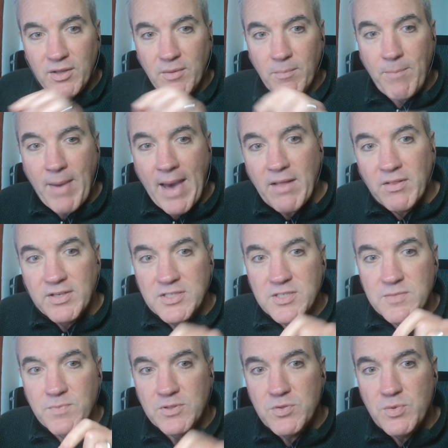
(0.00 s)
balance
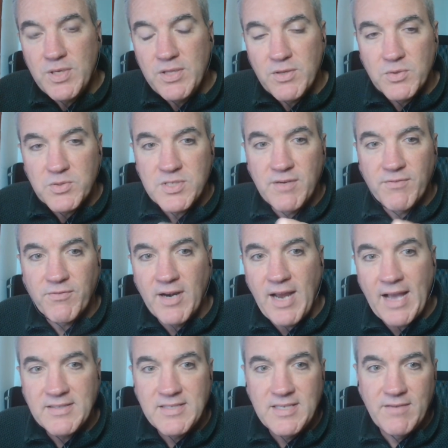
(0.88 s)
between those different
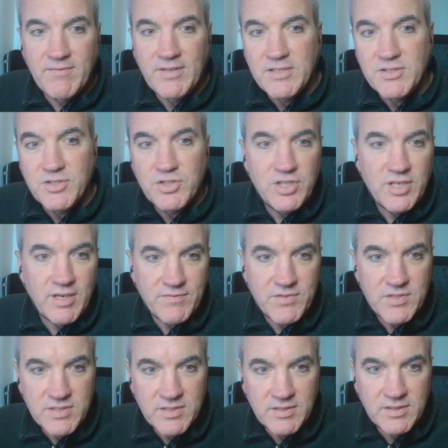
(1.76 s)
activities
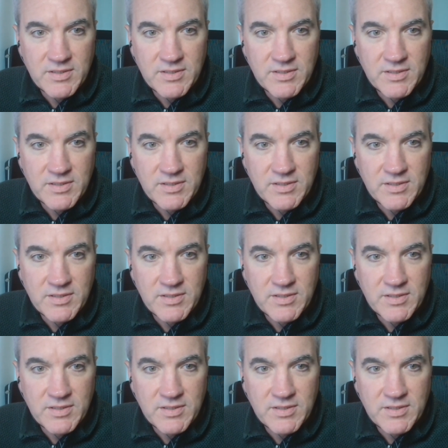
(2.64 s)
shifts.